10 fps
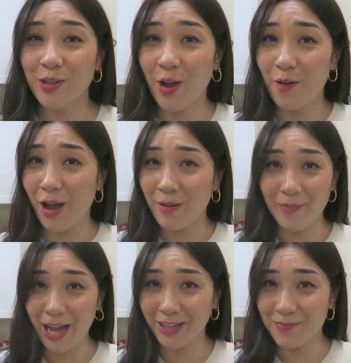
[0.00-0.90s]
so I'm
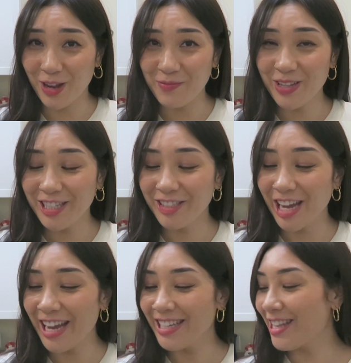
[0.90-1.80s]
back in my
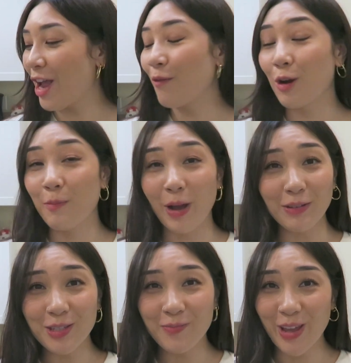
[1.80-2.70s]
PJs and we're
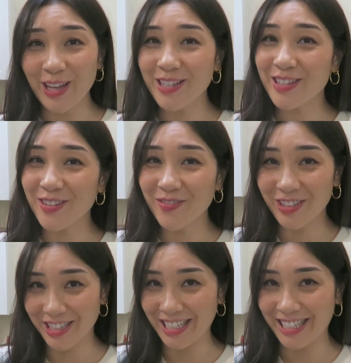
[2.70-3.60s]
about to bake some
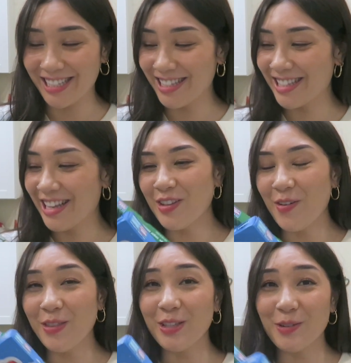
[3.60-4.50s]
cookies.
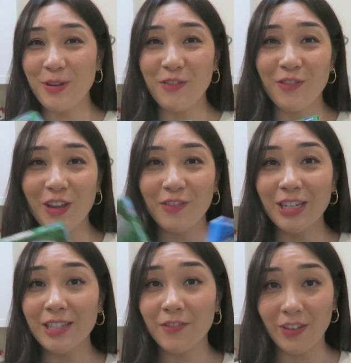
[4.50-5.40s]
So these are my
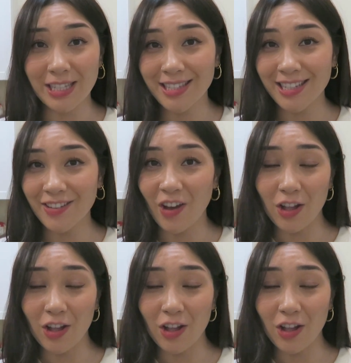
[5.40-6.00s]
favorite festive